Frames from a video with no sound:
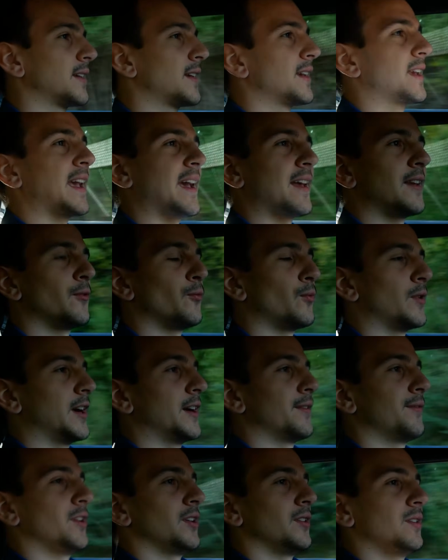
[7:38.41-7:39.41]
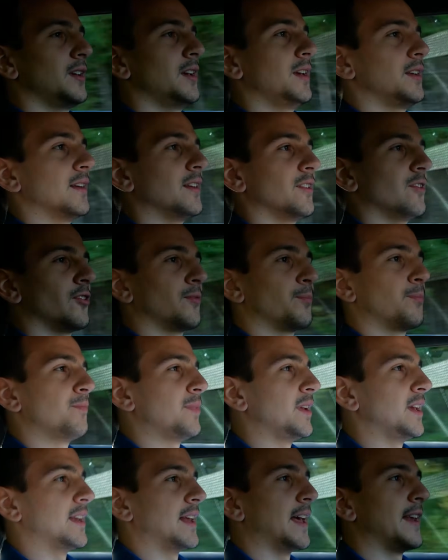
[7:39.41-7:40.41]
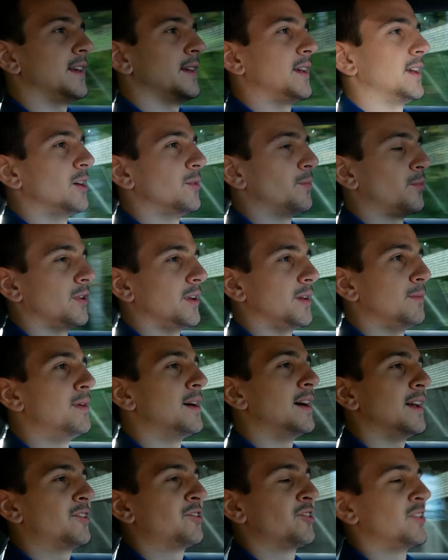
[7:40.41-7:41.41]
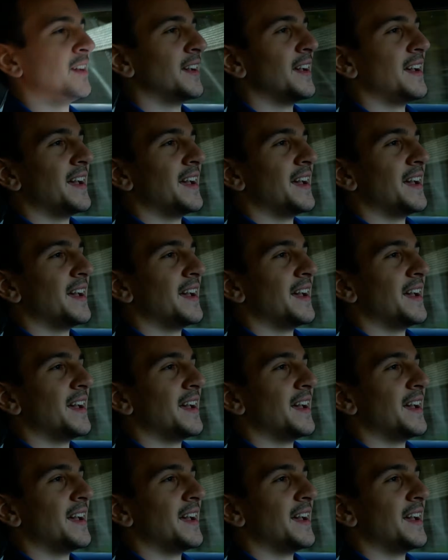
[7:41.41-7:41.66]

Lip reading: get it wherever you need and just be in any gear pretty much